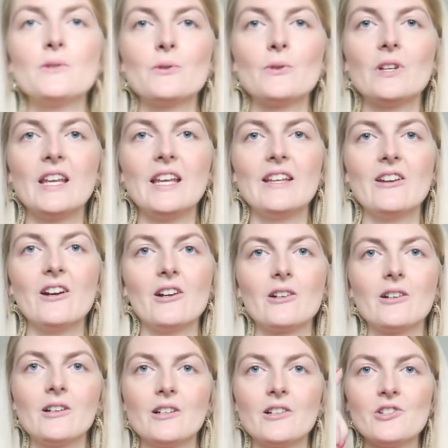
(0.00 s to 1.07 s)
to the
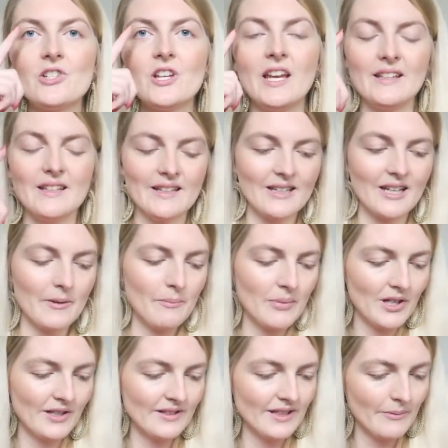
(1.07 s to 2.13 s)
darker shade that I
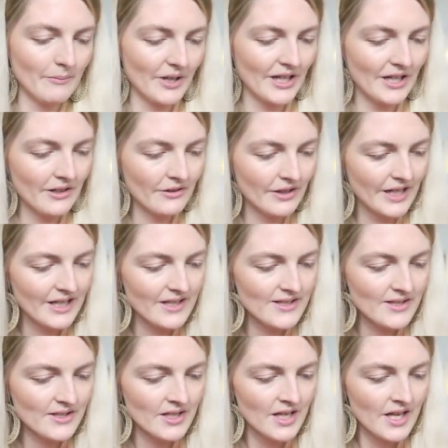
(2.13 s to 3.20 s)
applied in my
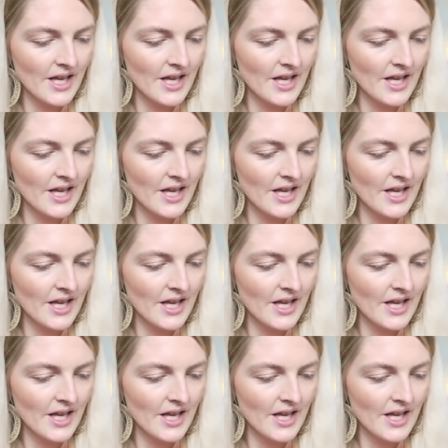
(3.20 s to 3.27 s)
crease.